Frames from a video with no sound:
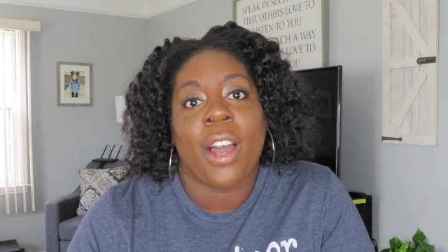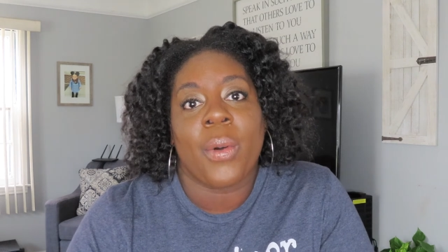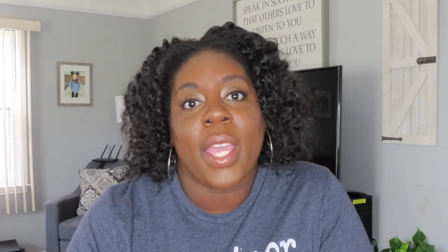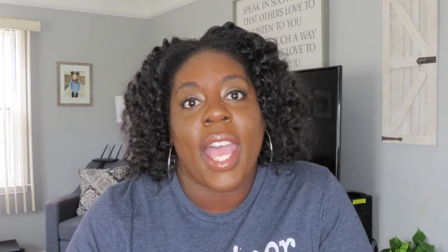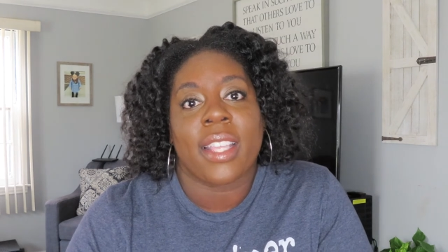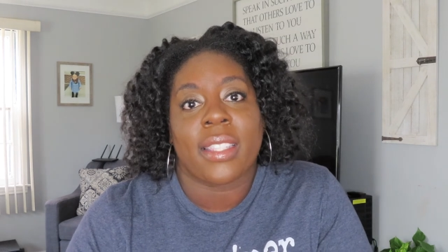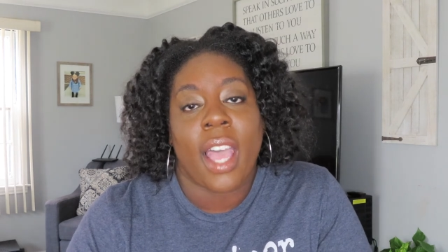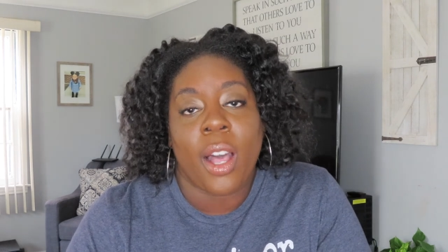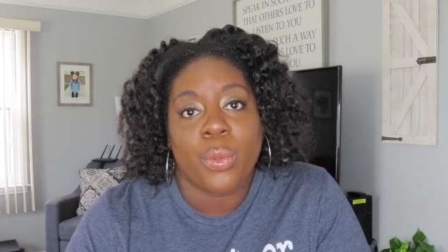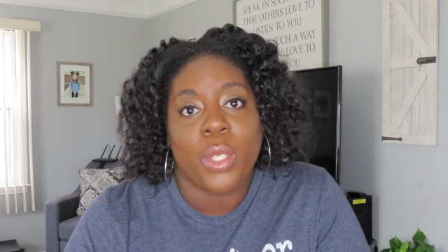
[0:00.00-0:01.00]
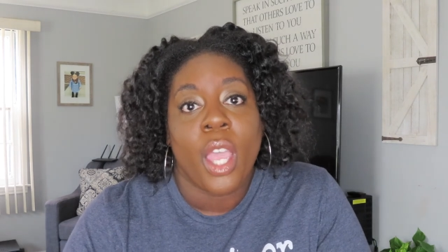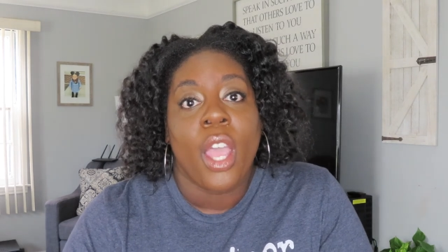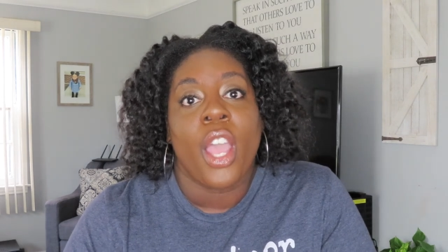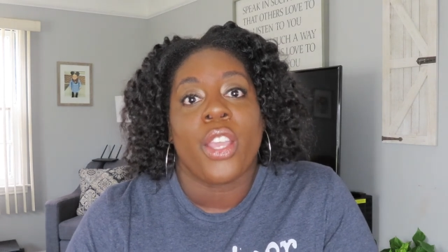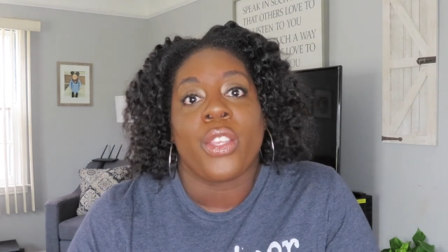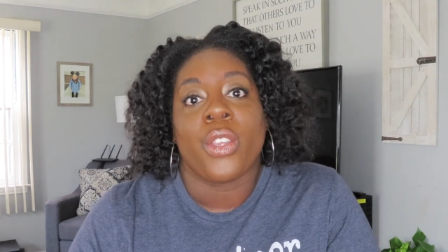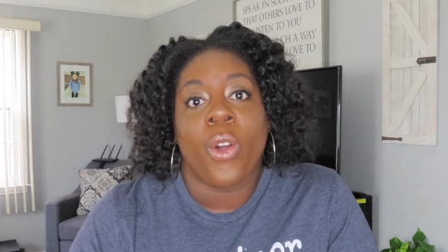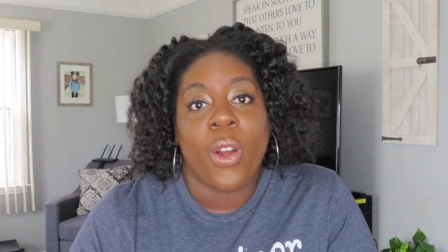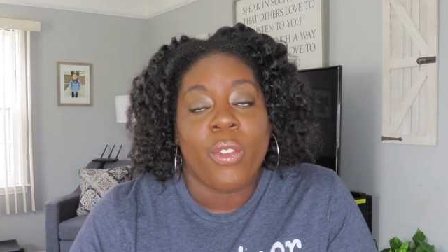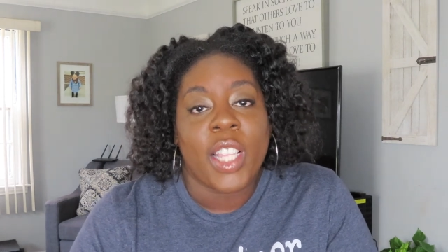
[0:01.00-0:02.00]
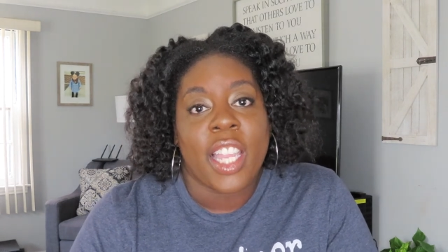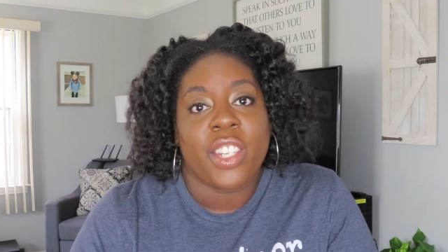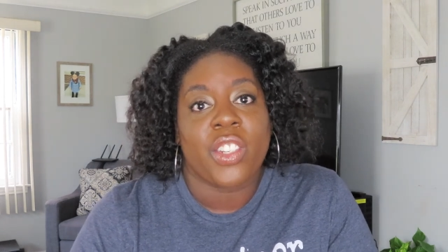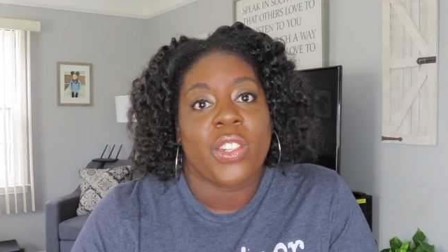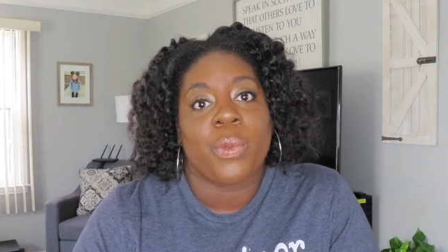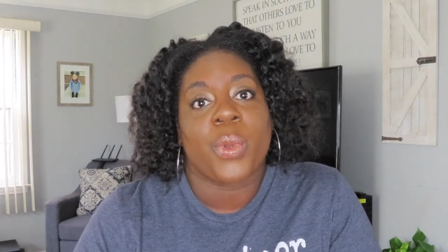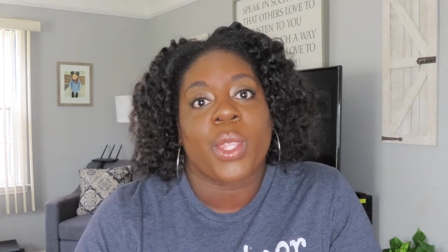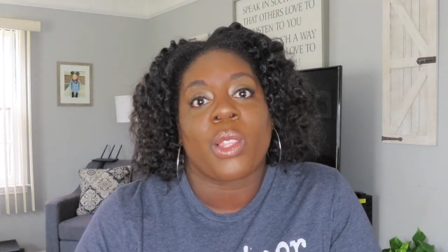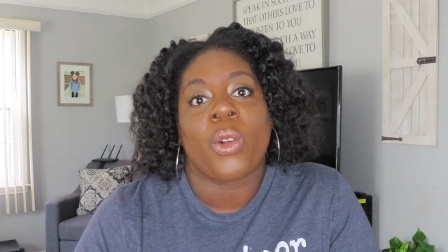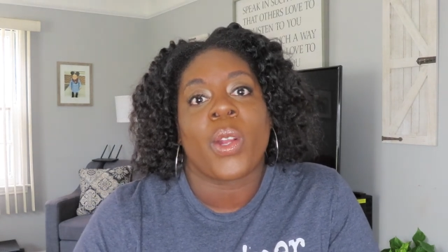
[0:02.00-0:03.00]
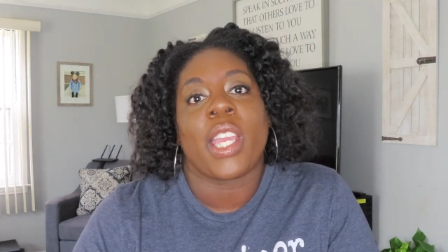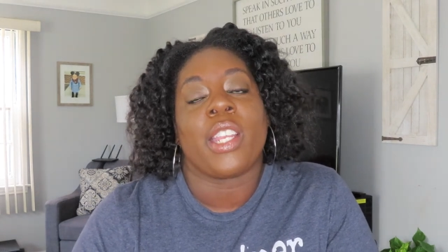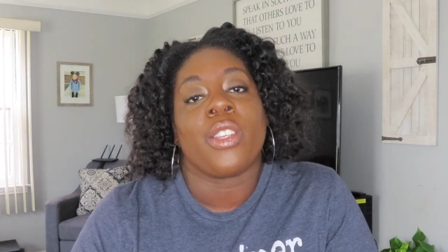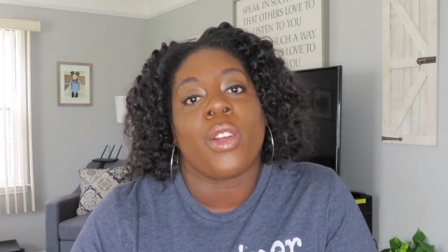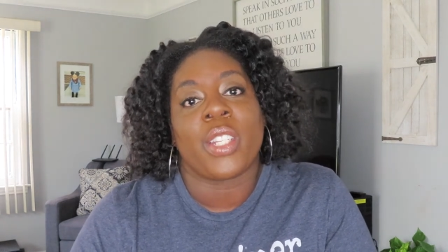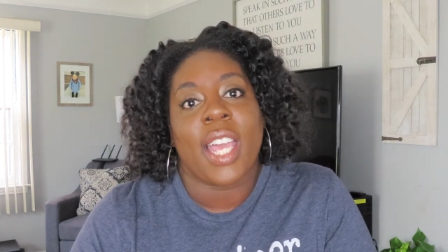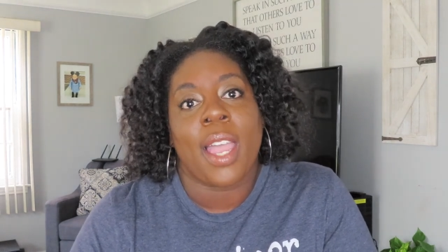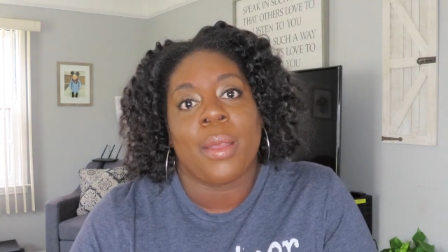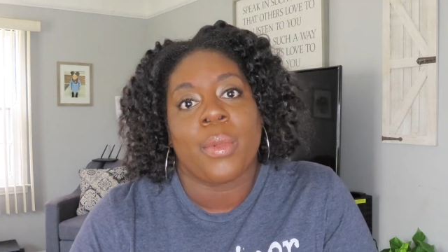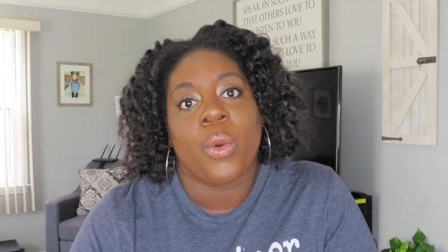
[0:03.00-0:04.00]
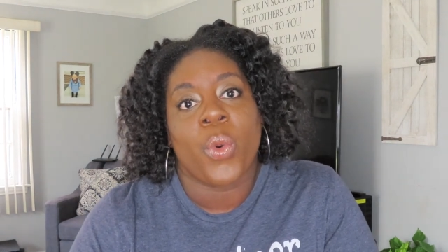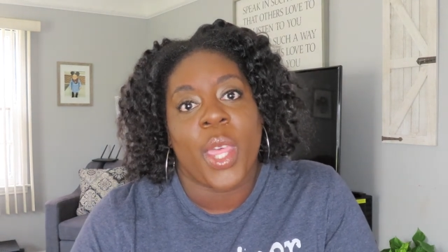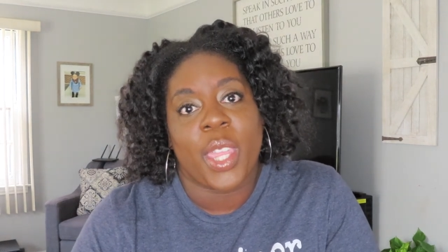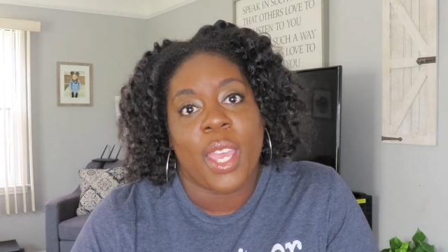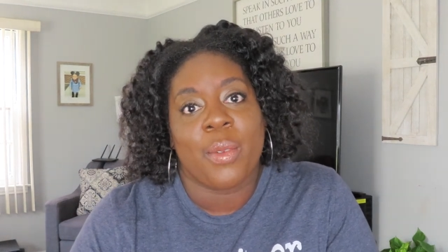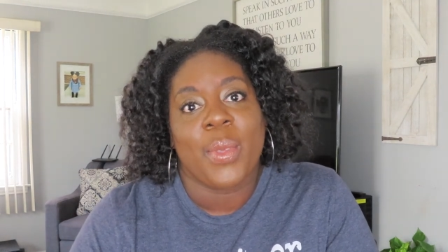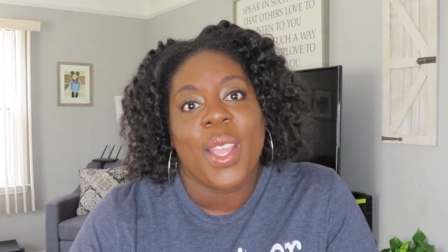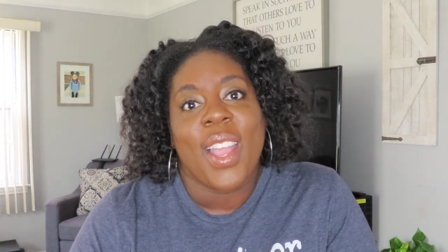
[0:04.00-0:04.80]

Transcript: how it has helped your relationship with the Lord in your time with him.